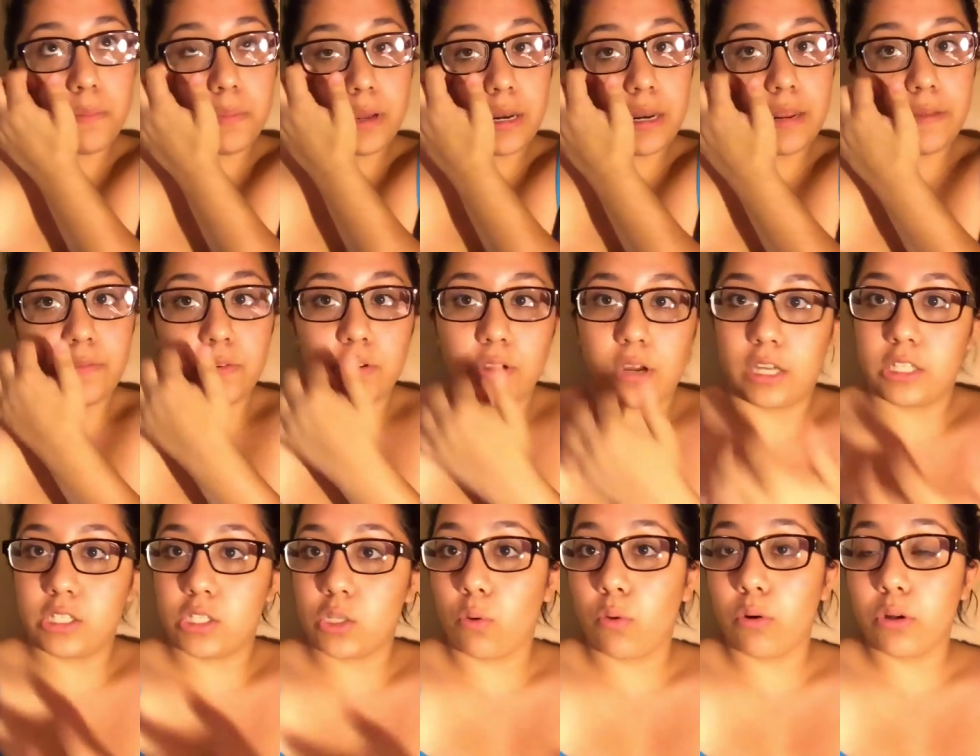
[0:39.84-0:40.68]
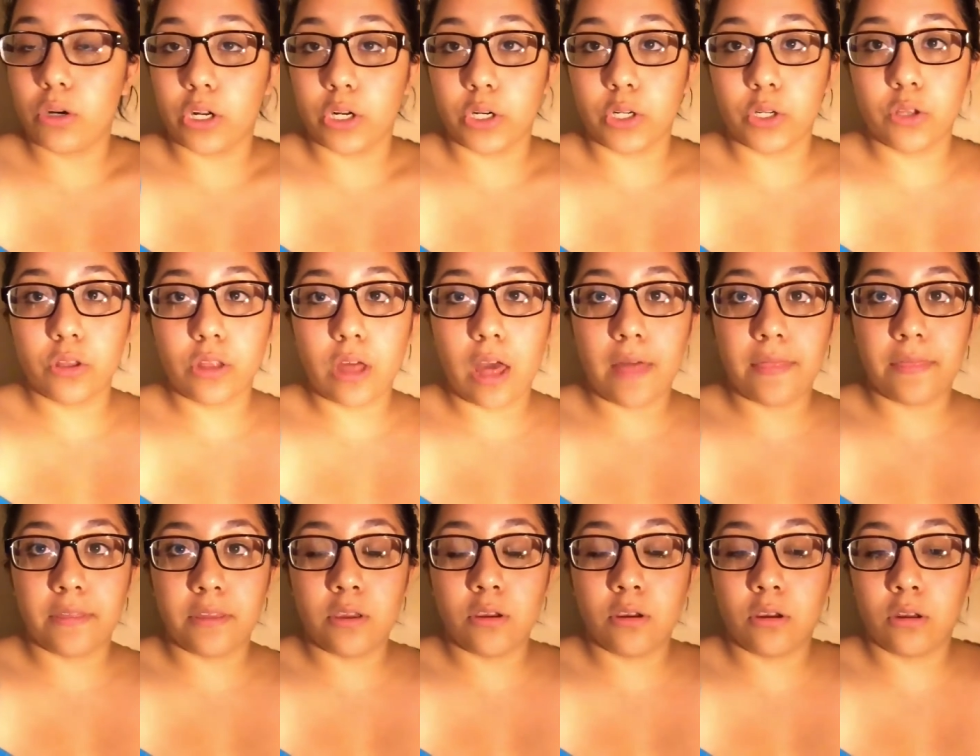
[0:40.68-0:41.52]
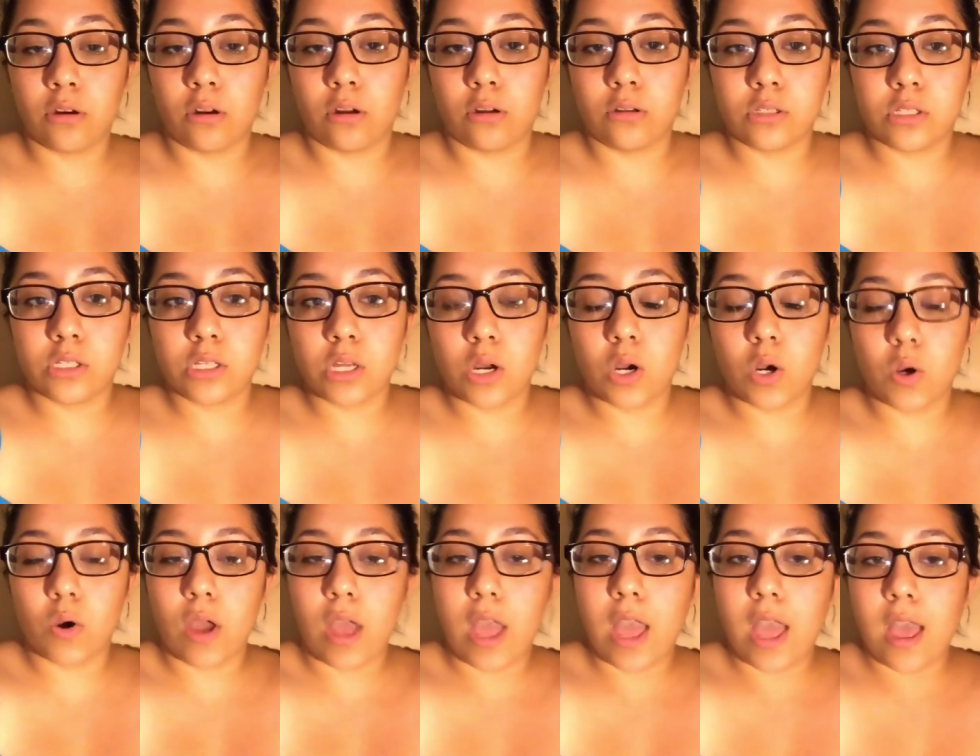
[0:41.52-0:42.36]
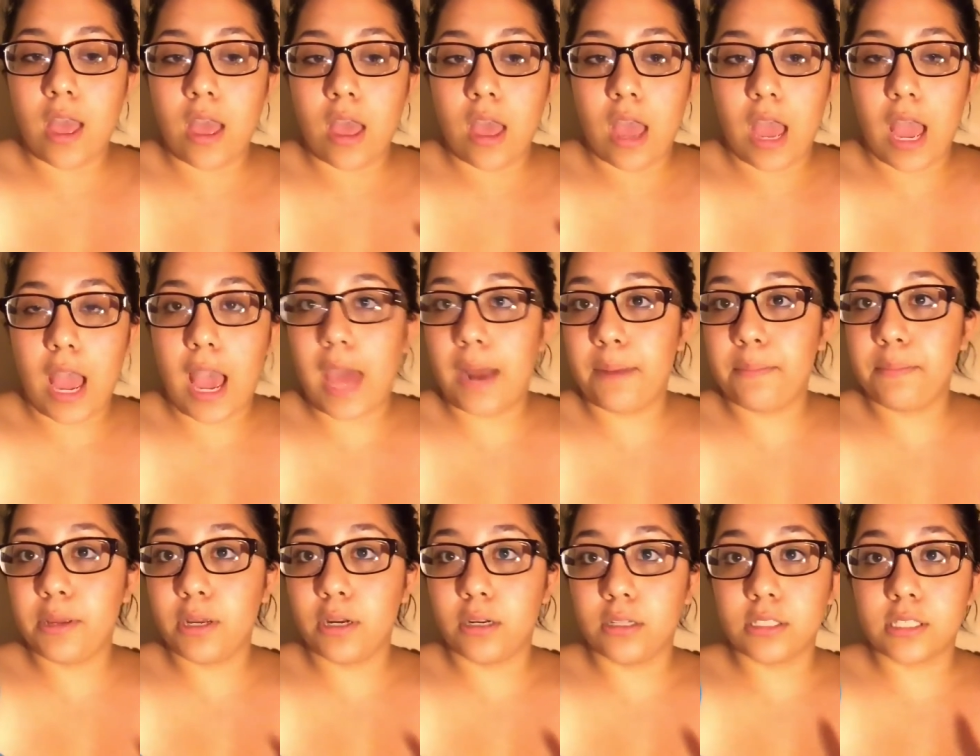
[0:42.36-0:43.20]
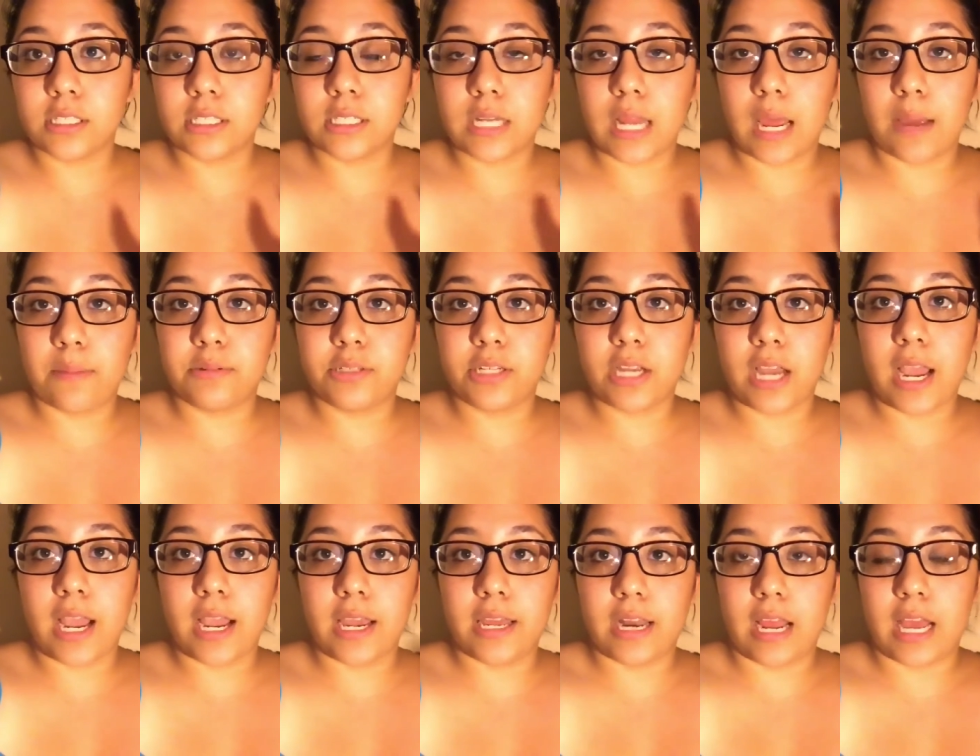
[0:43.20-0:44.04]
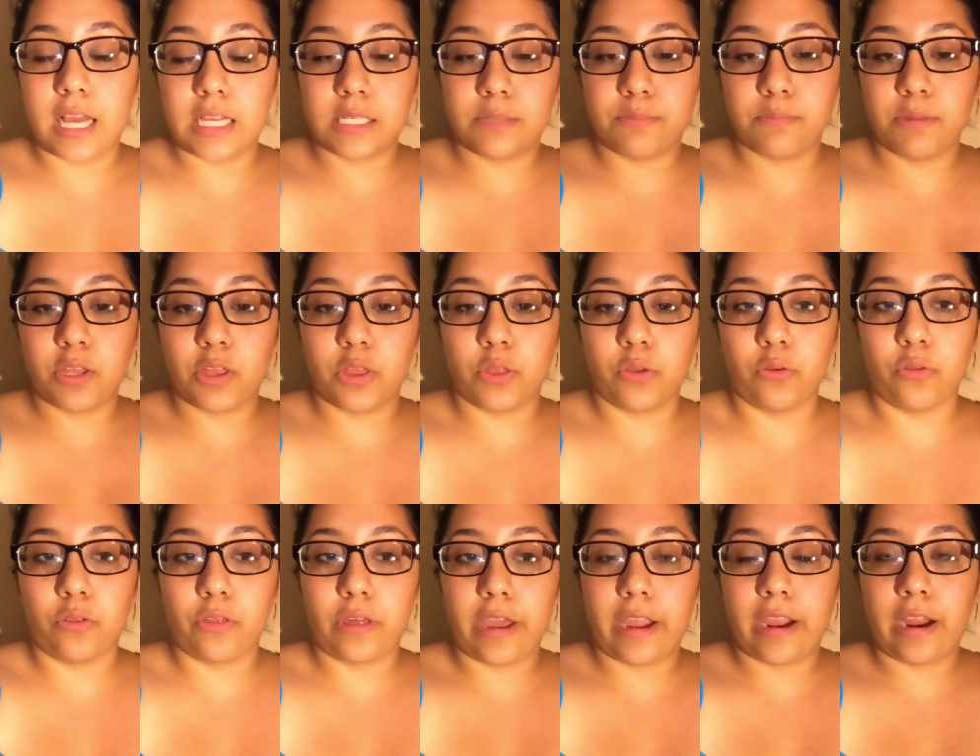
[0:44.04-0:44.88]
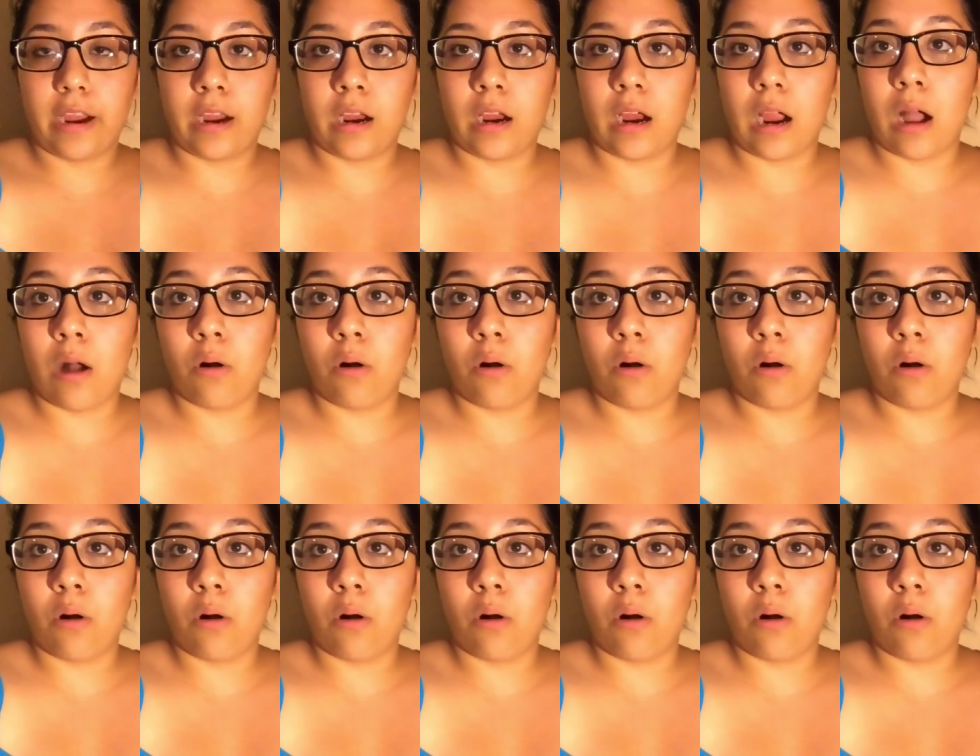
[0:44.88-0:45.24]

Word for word: But if you guys don't want to do that, then you can also add me on Snapchat and ask me through there.